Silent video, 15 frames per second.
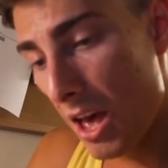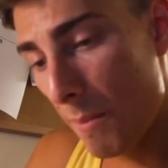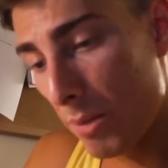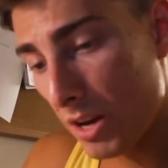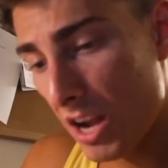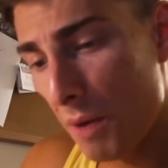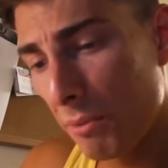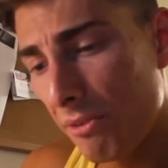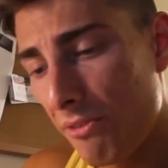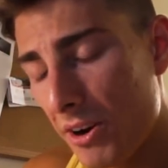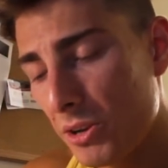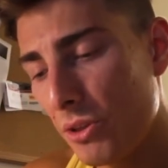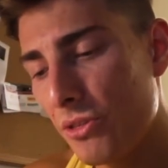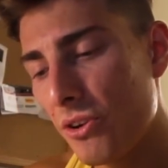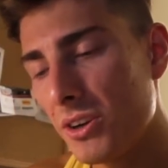But a couple
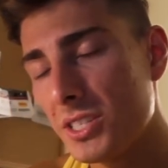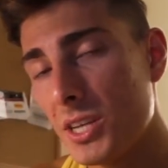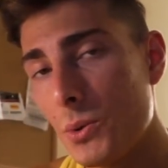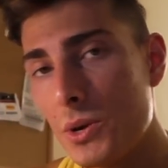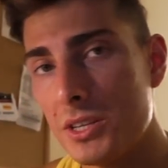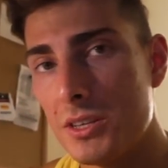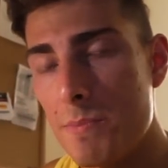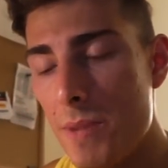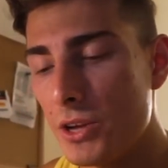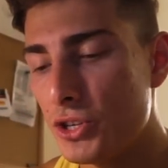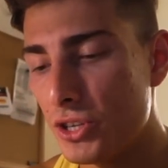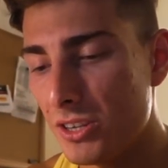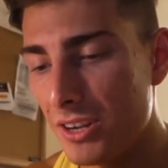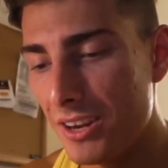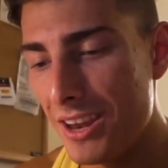final thoughts I wanted to
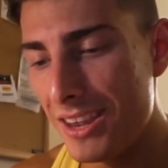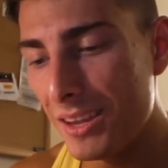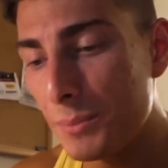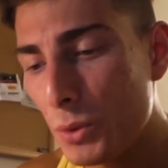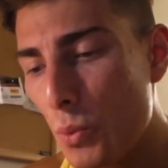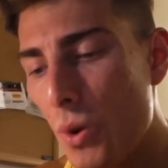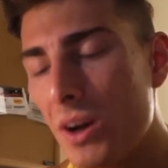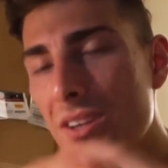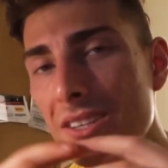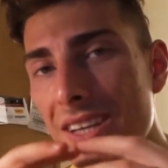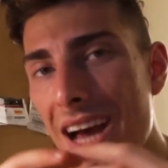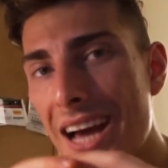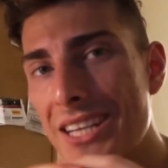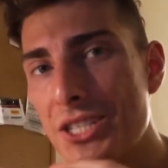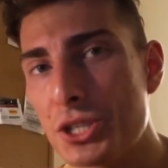mention. Number one,
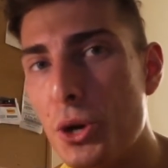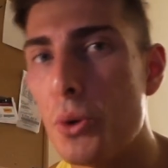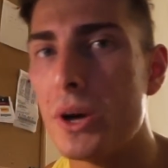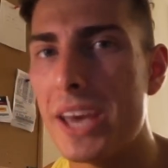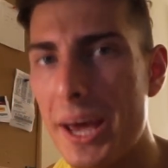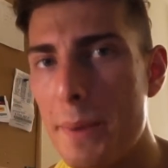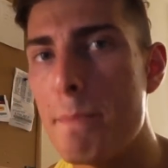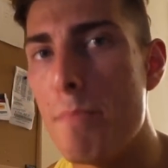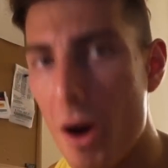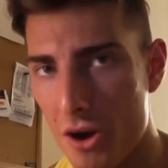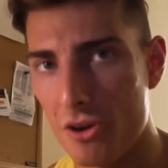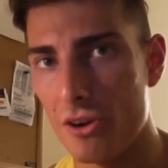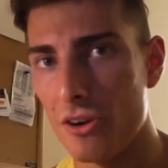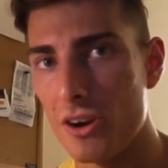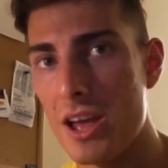guys, don't get
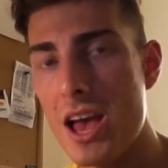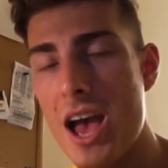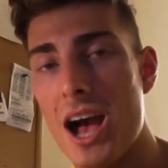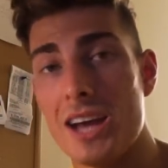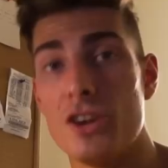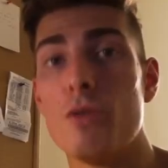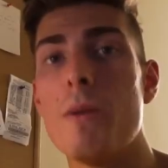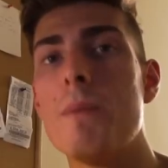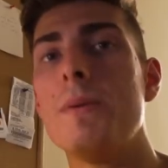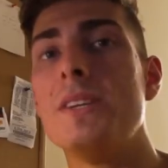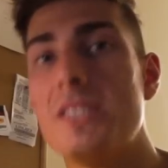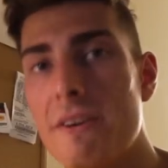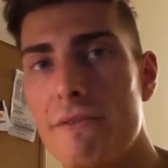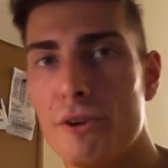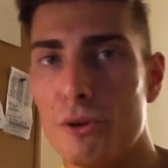butthurt. I know it might be
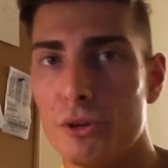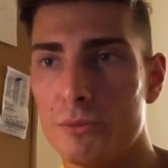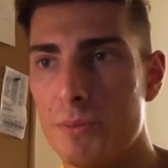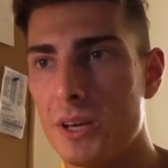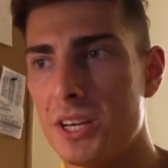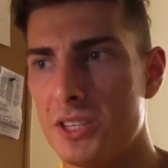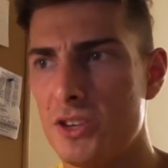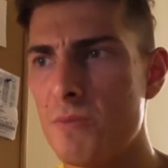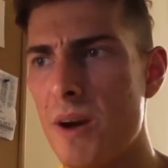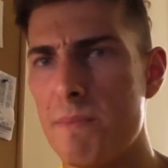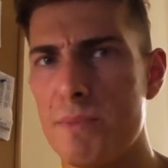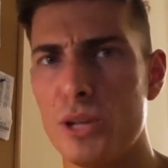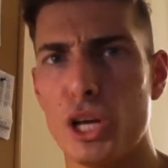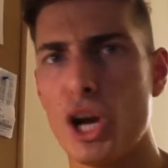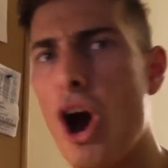difficult because you
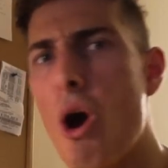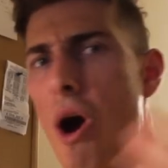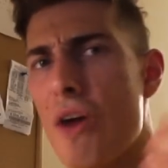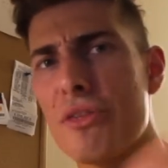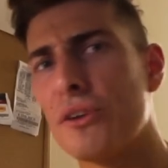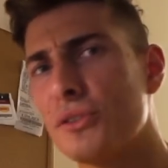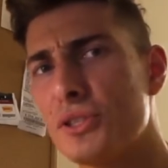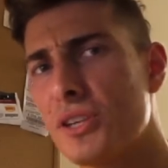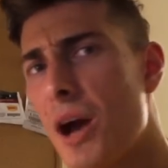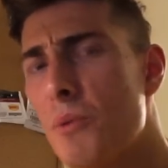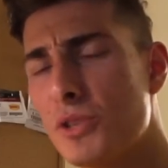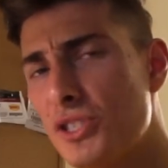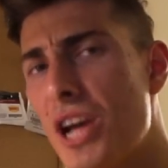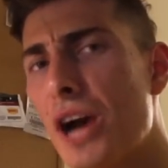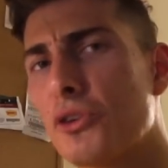might be like, oh, I thought this guy
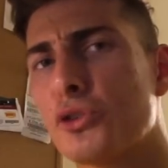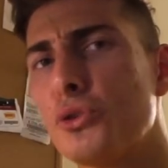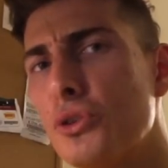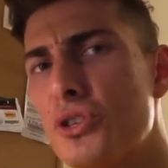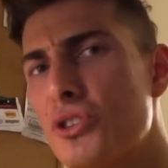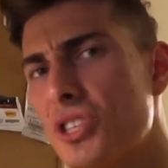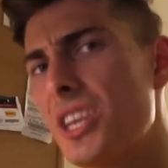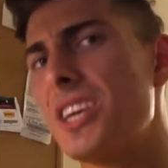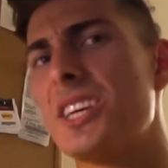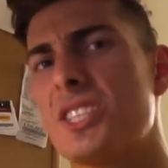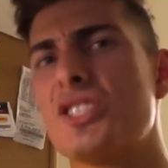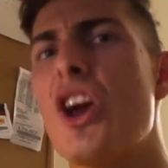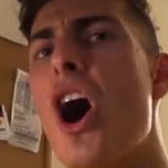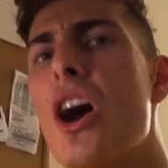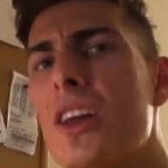was natural and you're saying
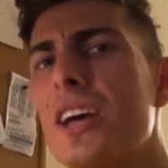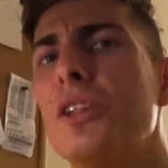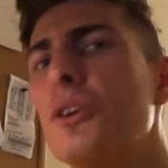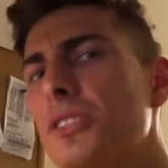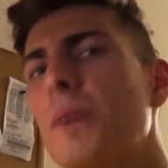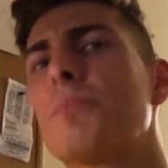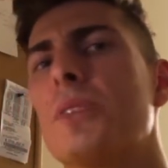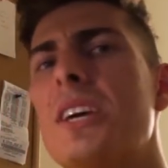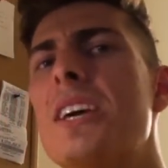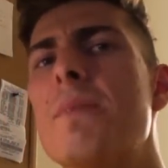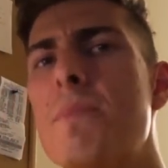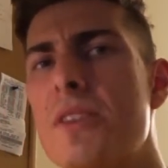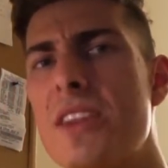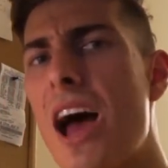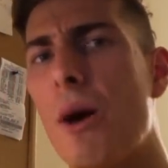he's not. And I looked up to
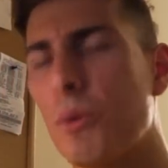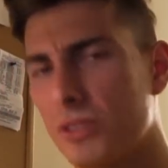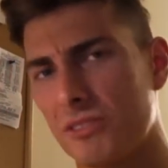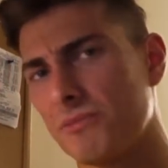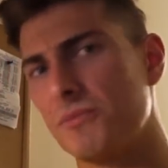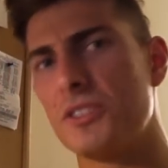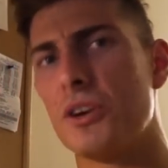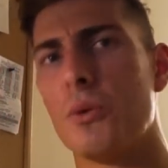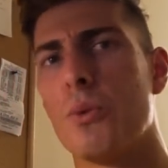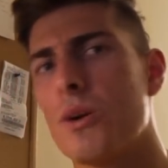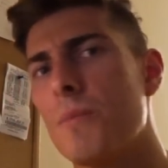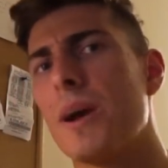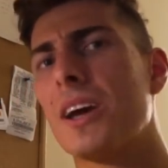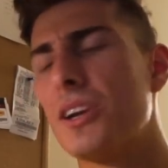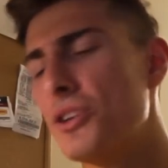him and now what
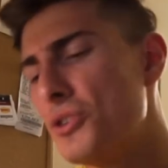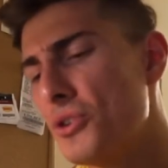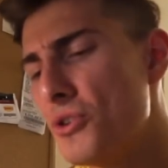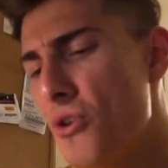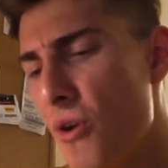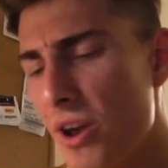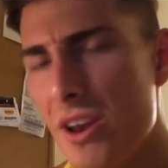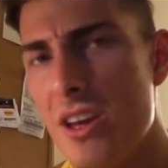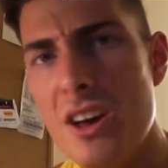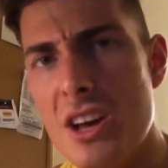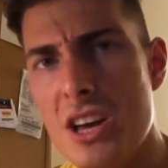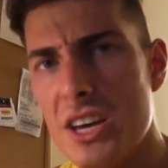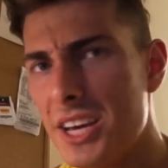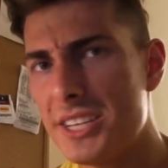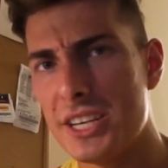am I going to do? And
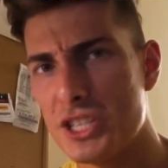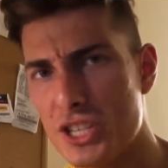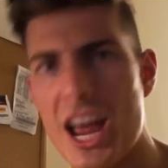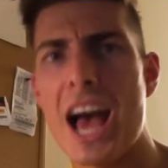he's such an